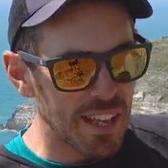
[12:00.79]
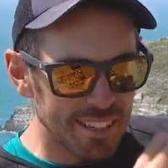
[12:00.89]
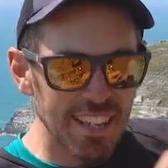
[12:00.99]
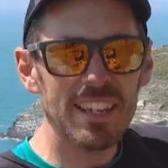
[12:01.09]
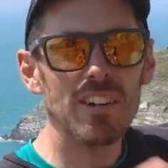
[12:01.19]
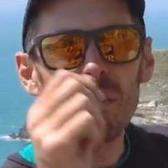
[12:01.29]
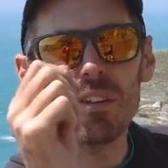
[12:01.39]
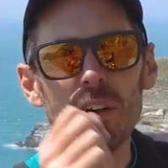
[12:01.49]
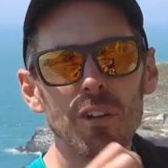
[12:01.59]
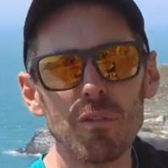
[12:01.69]
tick
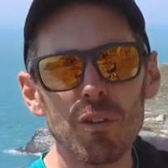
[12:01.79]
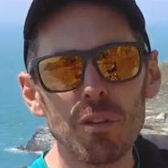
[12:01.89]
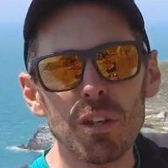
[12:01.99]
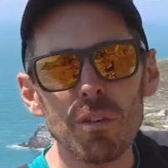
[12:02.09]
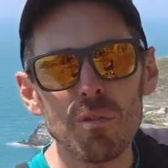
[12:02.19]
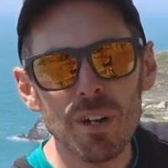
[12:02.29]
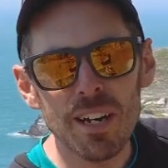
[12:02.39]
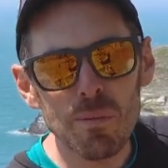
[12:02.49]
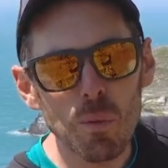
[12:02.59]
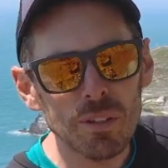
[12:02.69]
on a route that you
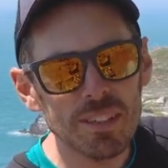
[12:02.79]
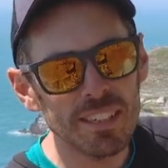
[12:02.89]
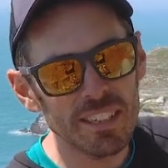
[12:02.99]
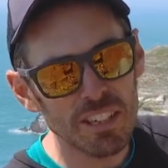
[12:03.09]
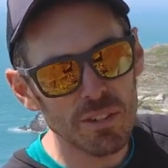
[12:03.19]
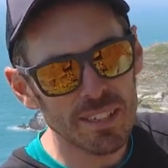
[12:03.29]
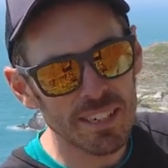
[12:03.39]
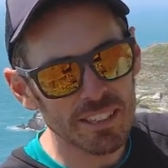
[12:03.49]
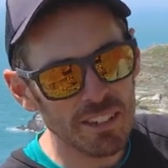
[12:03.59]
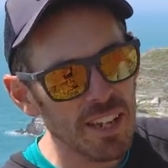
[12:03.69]
really wanted to do, isn't
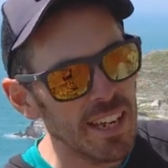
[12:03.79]
it? So